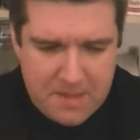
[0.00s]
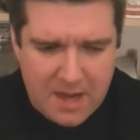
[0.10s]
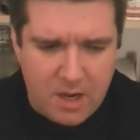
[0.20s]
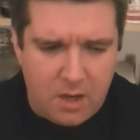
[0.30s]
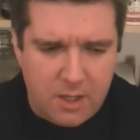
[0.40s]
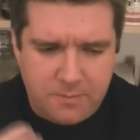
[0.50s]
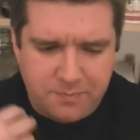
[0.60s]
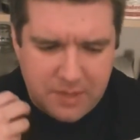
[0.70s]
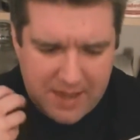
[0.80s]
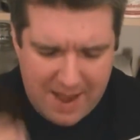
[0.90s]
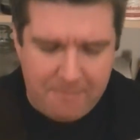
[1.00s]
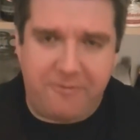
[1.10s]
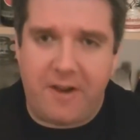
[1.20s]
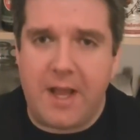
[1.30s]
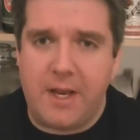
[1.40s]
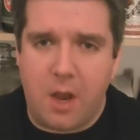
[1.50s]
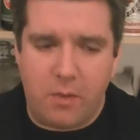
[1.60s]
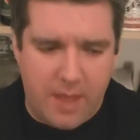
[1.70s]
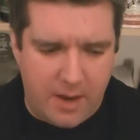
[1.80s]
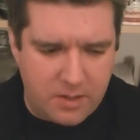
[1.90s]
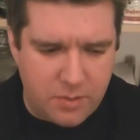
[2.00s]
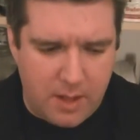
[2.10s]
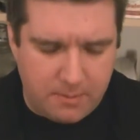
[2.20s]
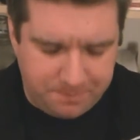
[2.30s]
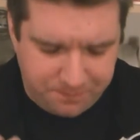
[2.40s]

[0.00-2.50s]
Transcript: I got a campfire note then as well,